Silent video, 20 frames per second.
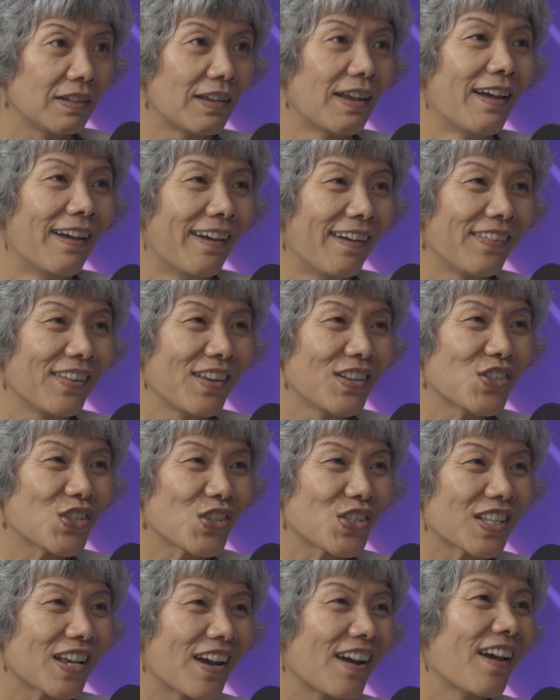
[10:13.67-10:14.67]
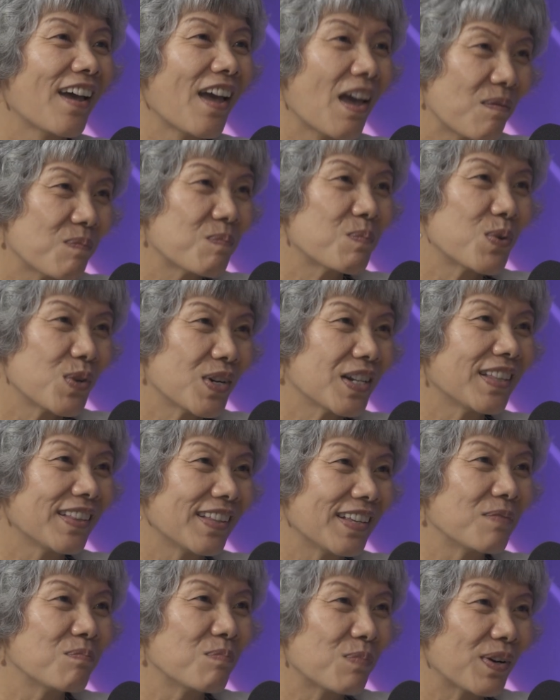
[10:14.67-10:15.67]
Yeah, they just have putting
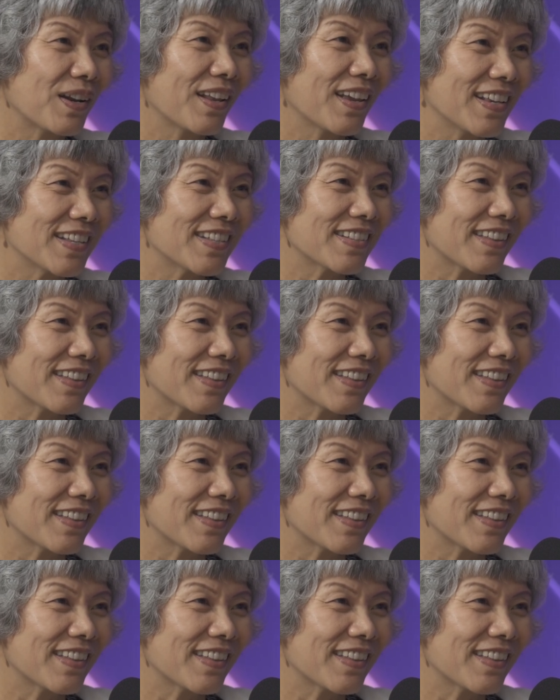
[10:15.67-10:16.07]
in place.